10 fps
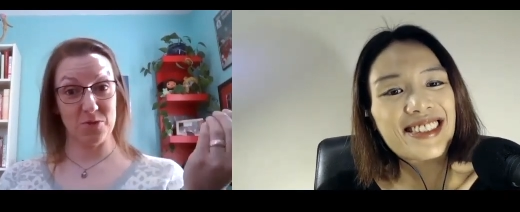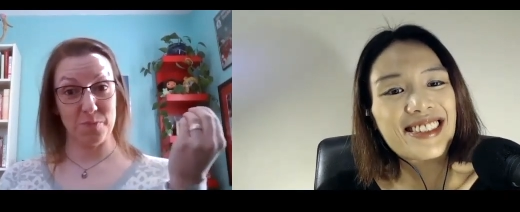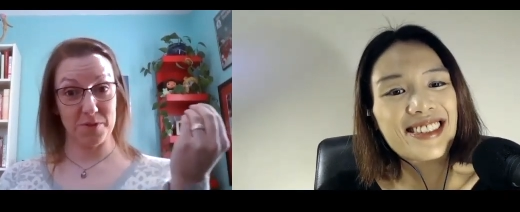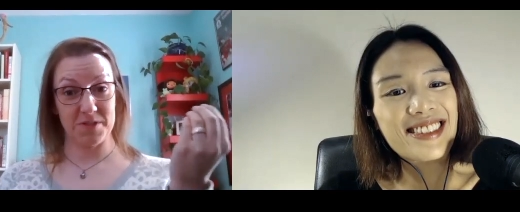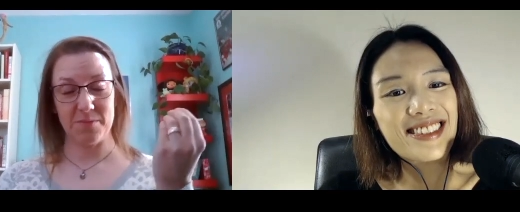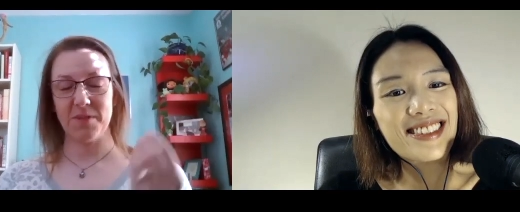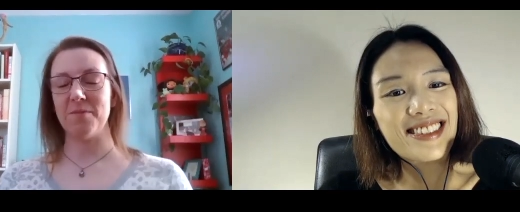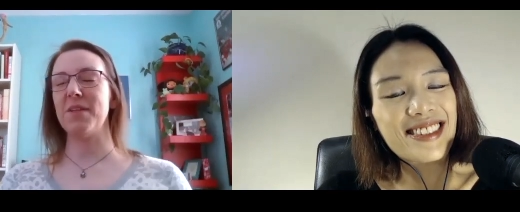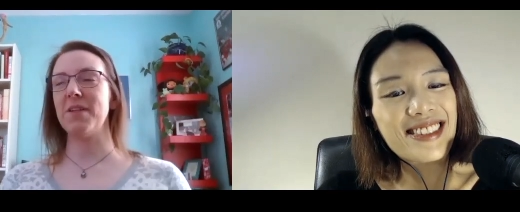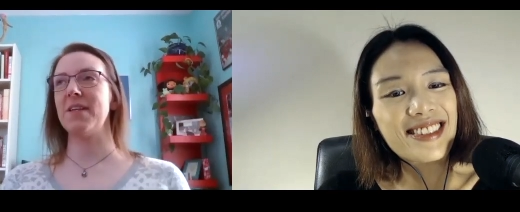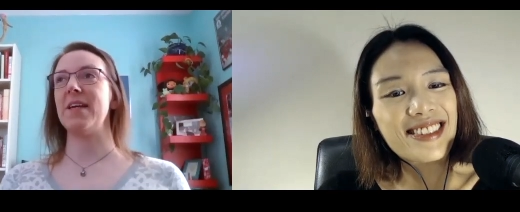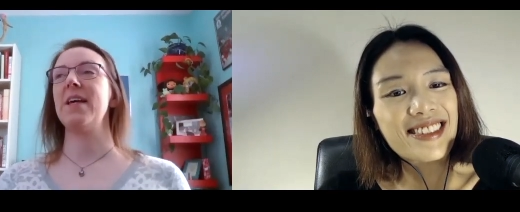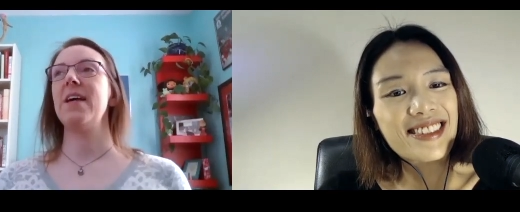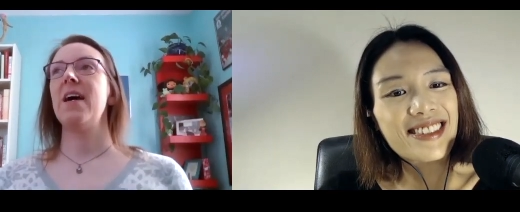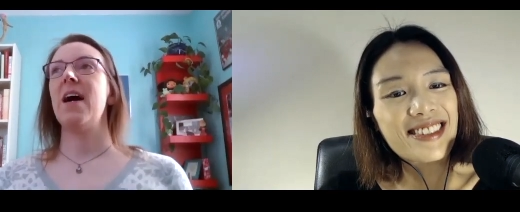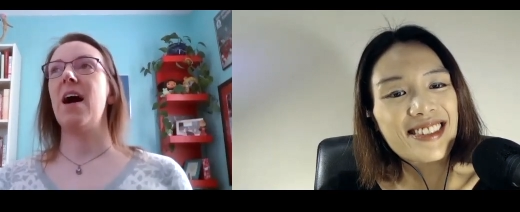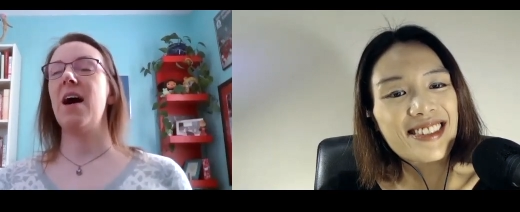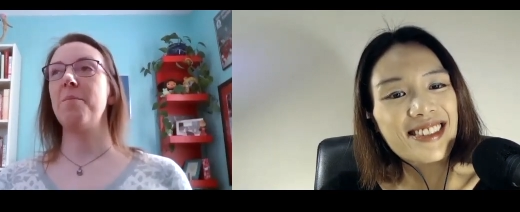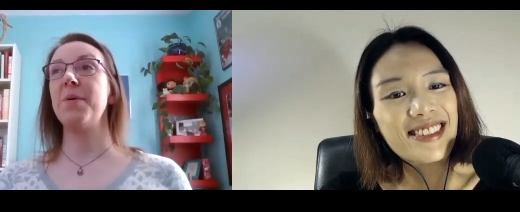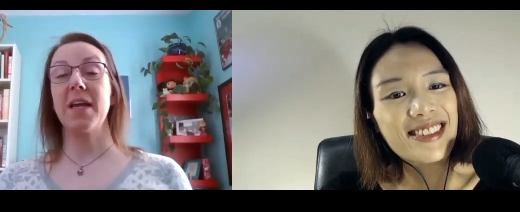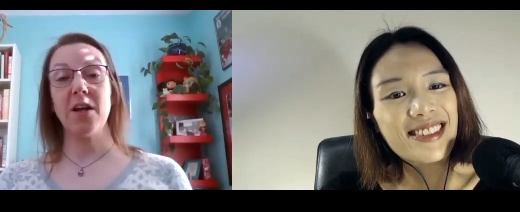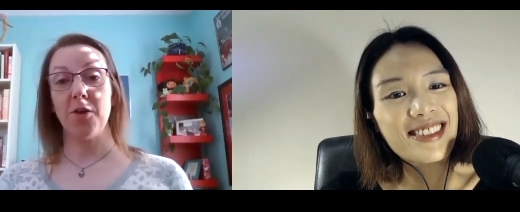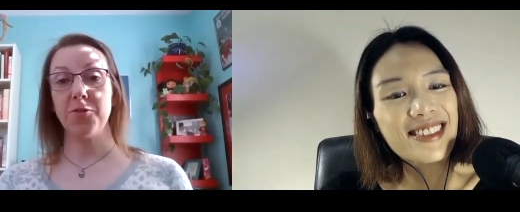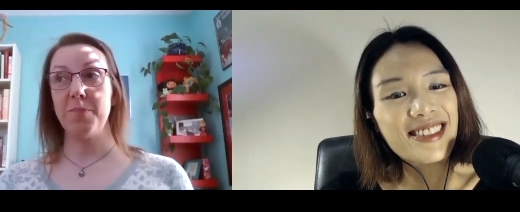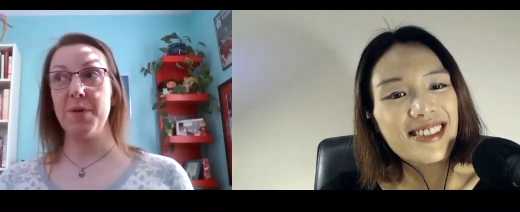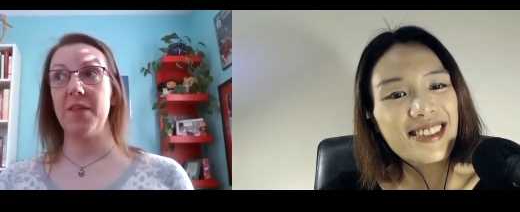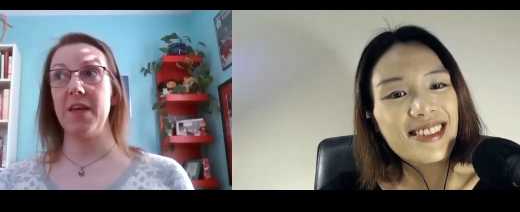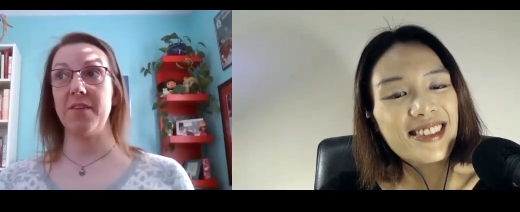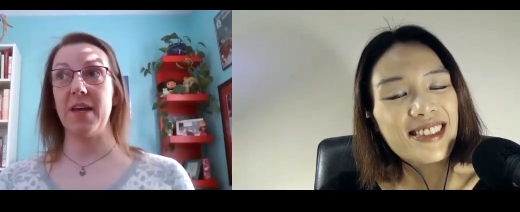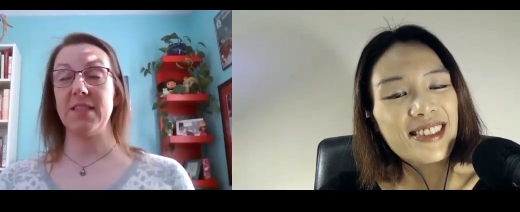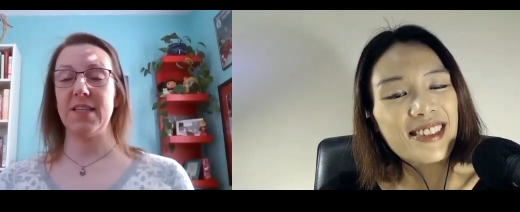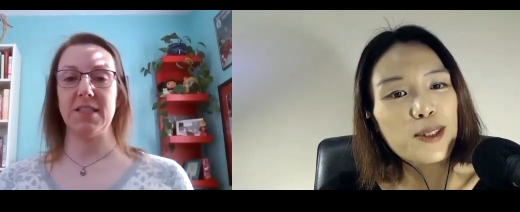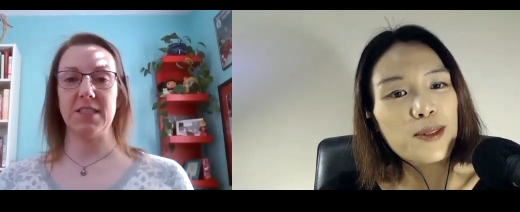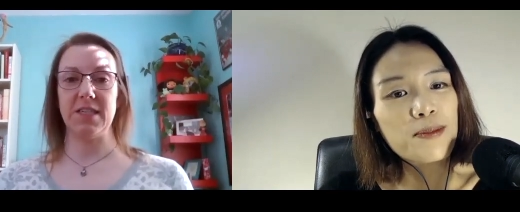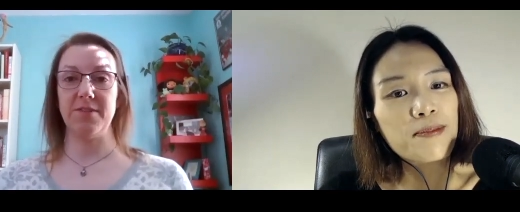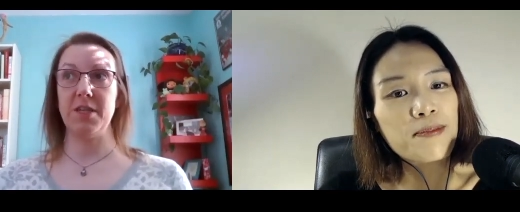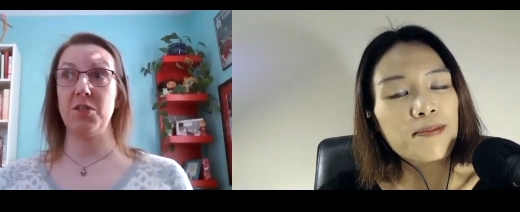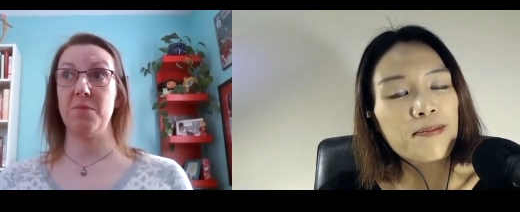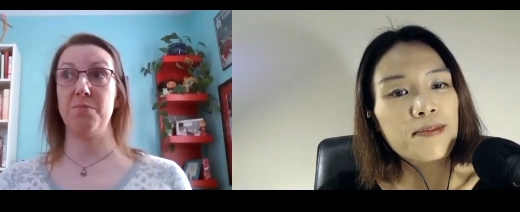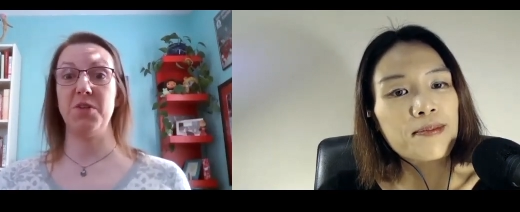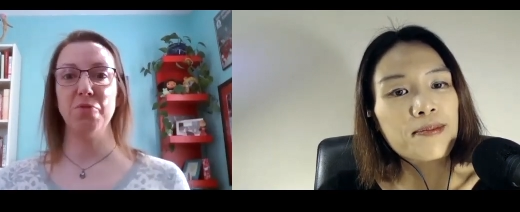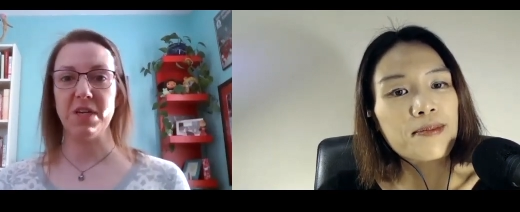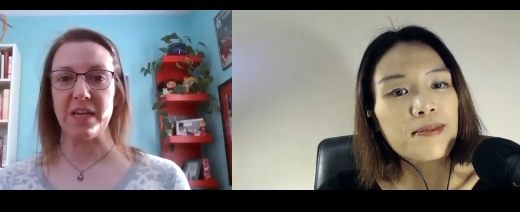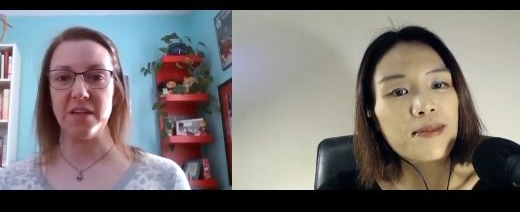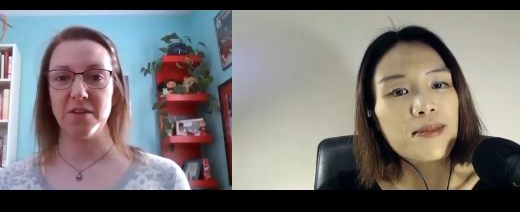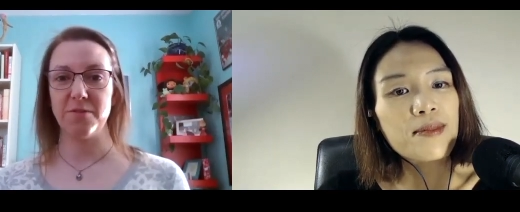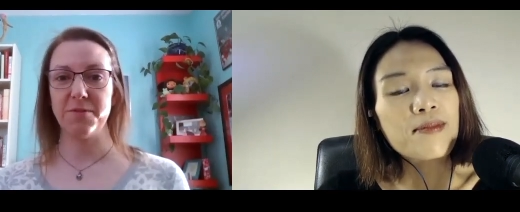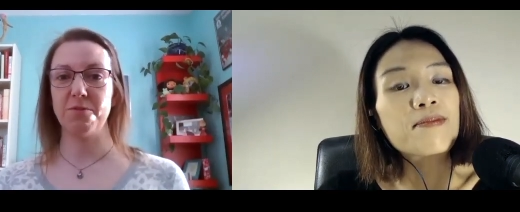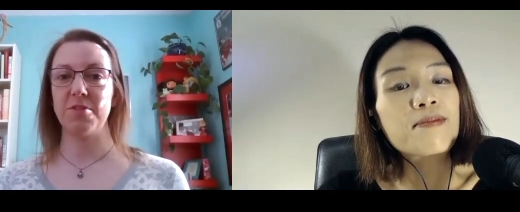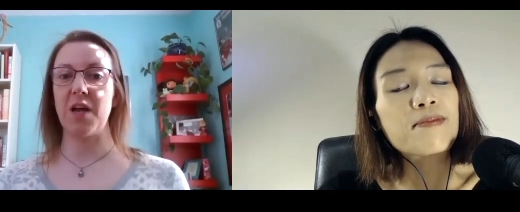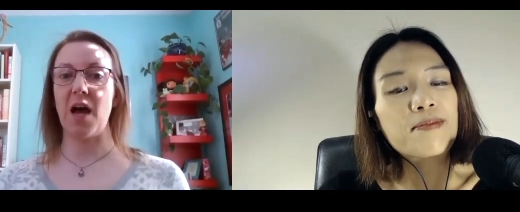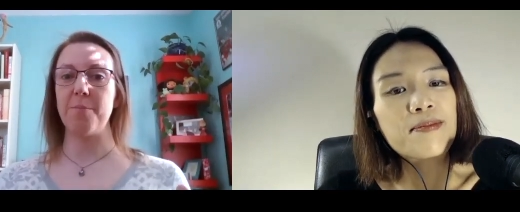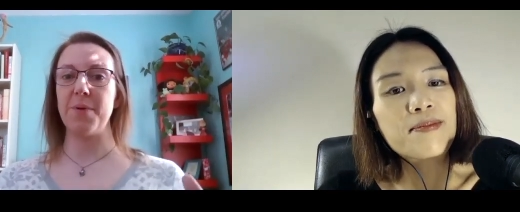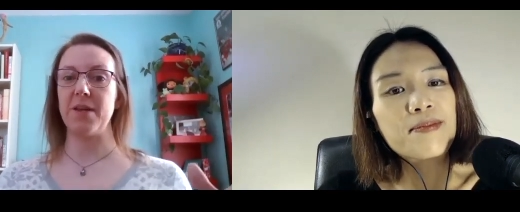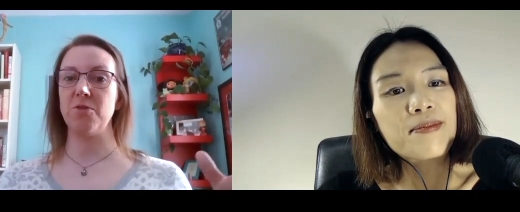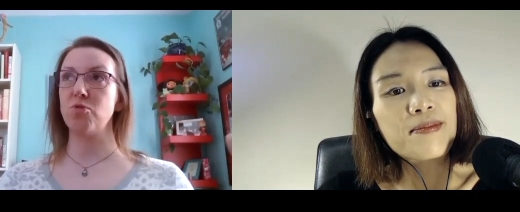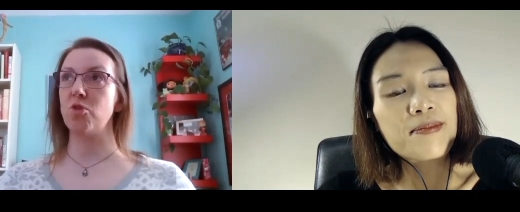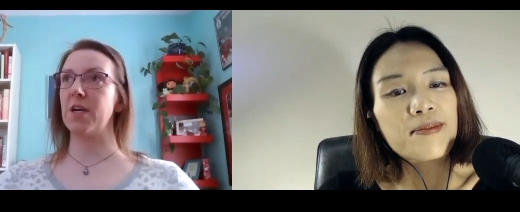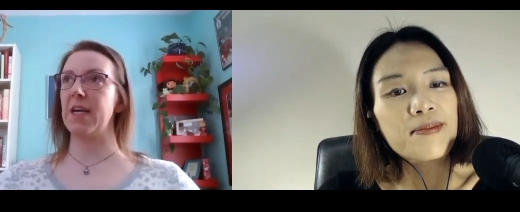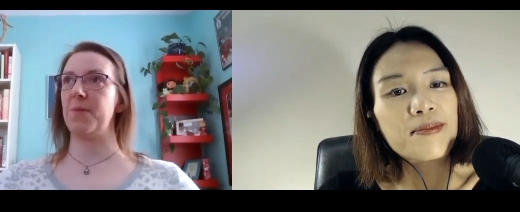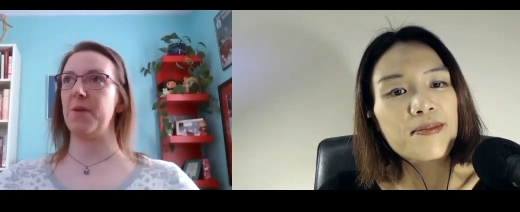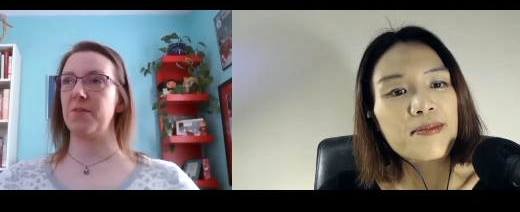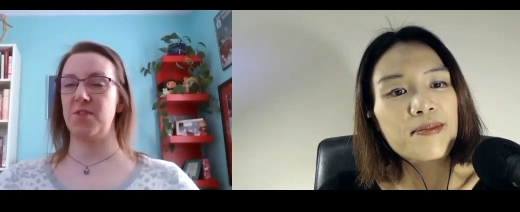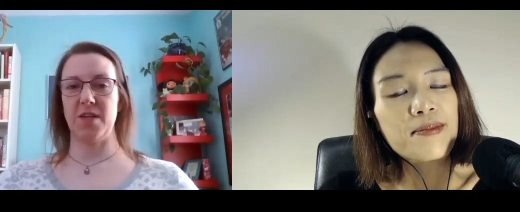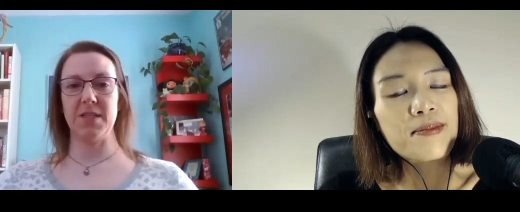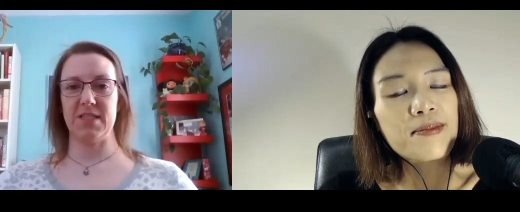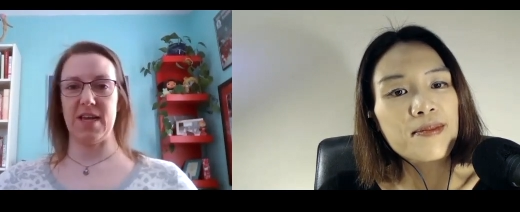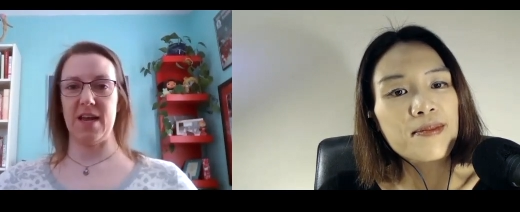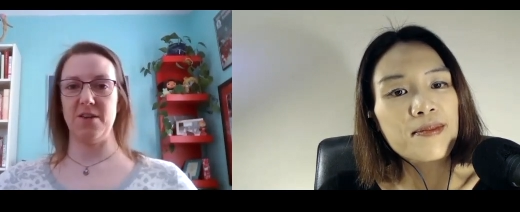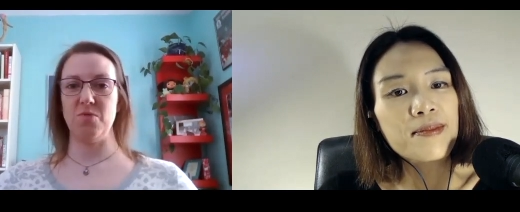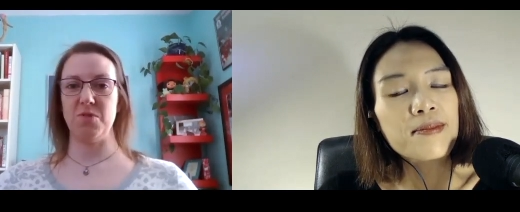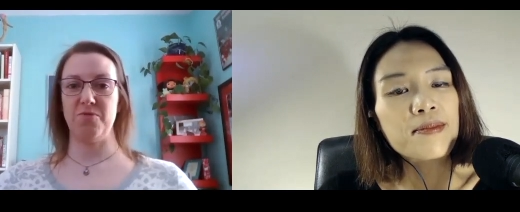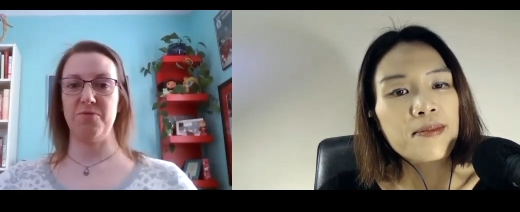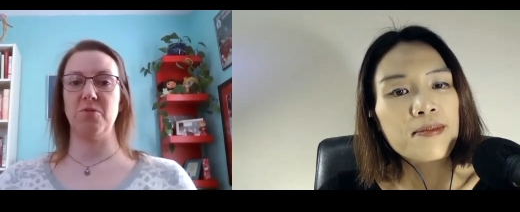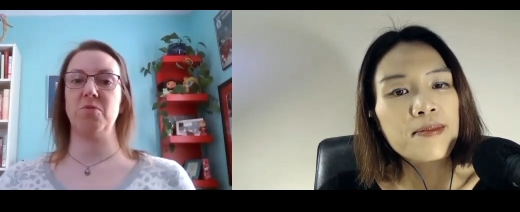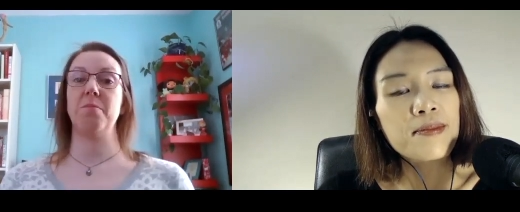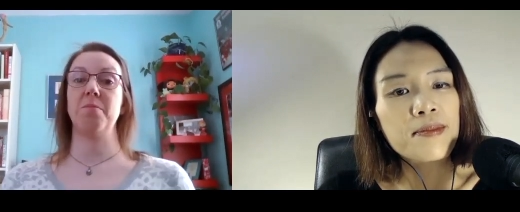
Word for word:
Speaker 1: super stimulability uh, but it can also be things like sensitivity to beauty. You know, if you mm. stop and mm. you look at the sunset and you, you feel re-